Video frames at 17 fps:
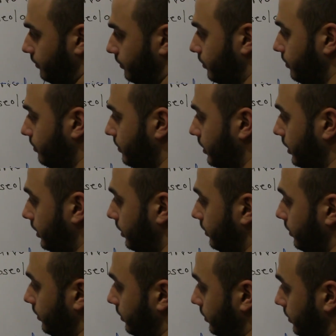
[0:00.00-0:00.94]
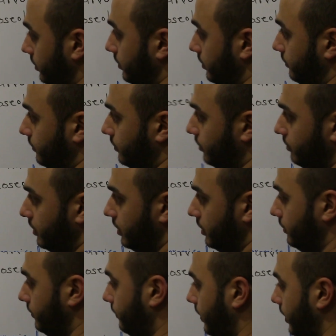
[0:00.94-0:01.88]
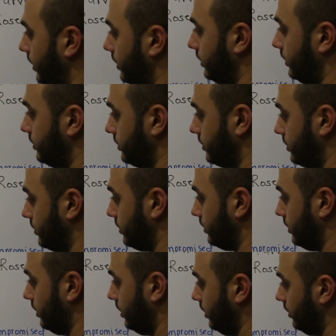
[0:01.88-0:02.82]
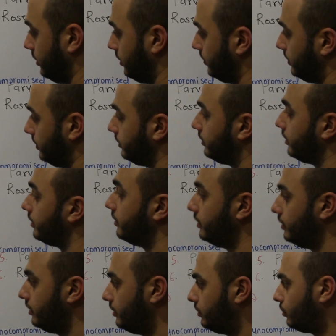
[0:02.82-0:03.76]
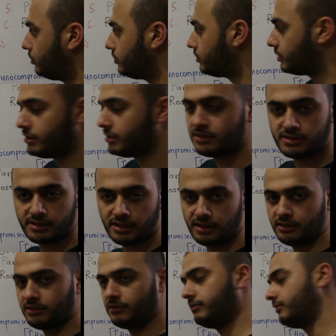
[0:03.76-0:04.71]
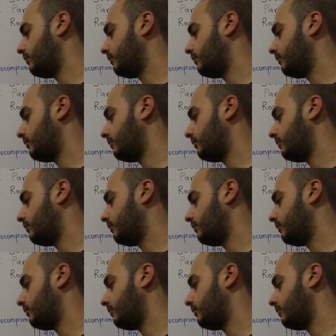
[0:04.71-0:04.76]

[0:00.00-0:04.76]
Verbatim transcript: from the uh, from the pharynx they enter the tonsils and